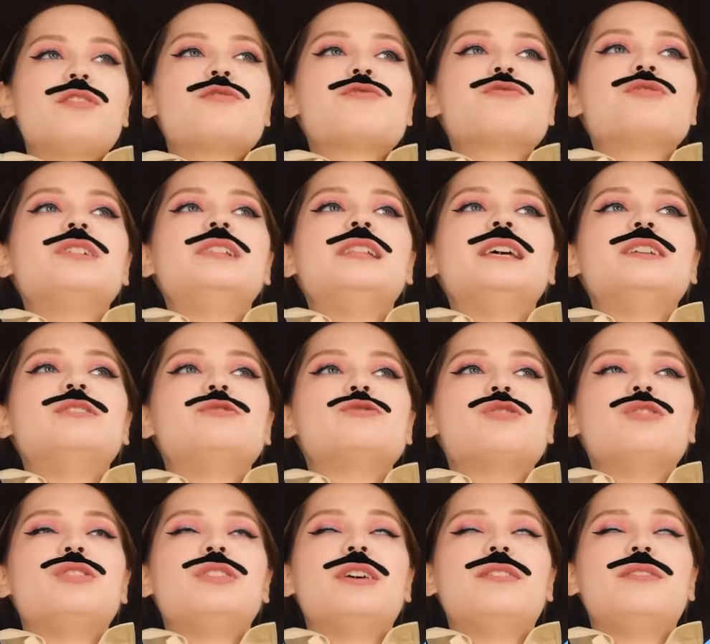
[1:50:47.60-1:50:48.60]
you're really
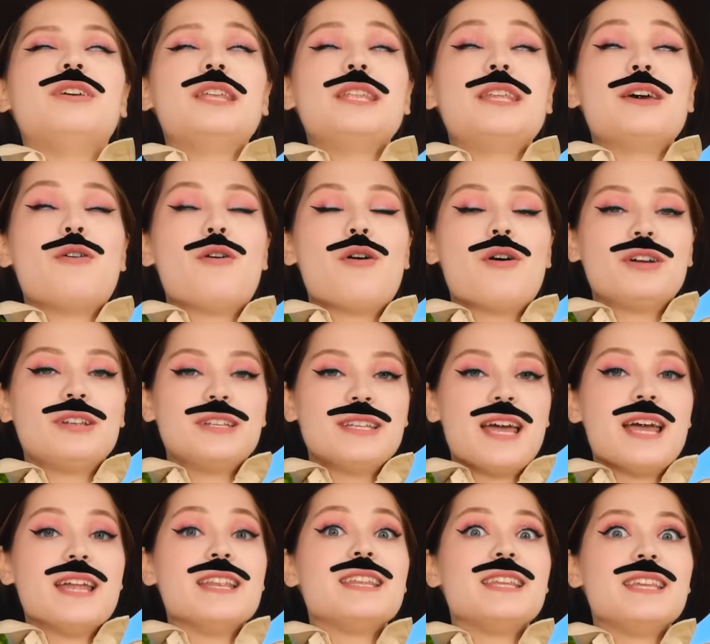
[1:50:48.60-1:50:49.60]
enjoying the
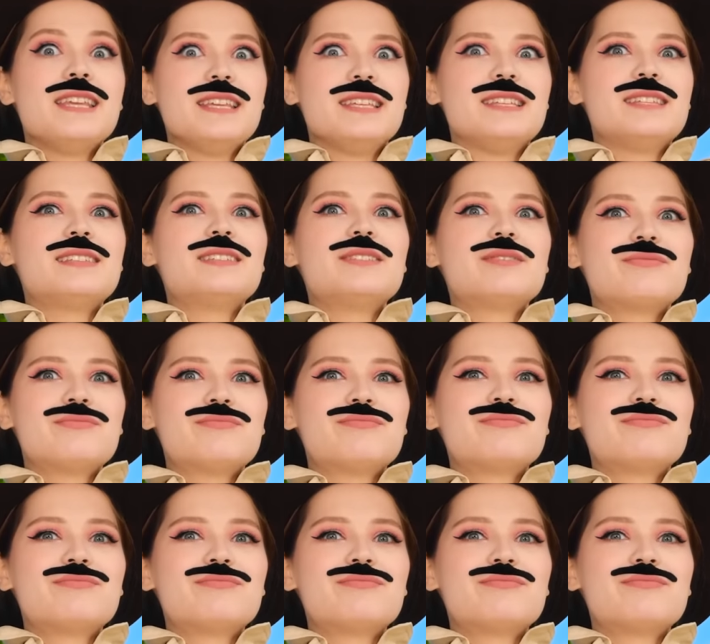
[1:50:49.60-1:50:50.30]
video, that is.